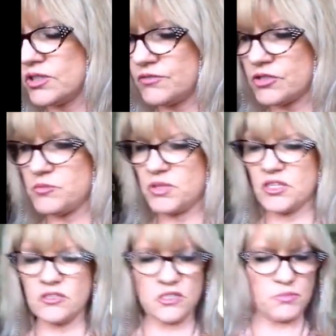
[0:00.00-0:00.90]
And I've just
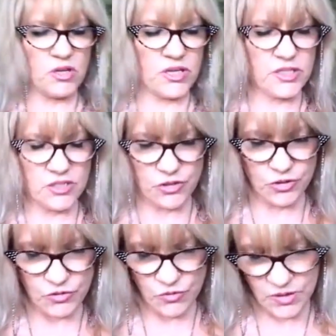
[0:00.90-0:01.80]
been inspired to
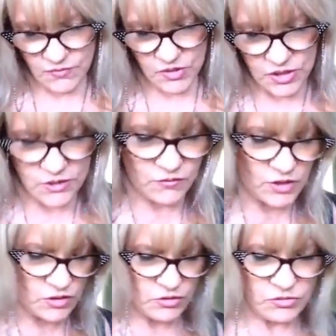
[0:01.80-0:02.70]
choose one of these
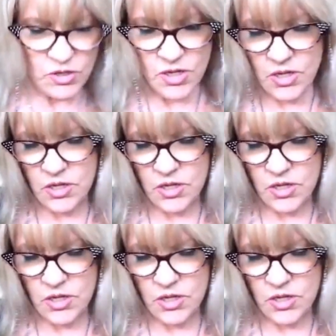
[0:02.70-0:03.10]
for you.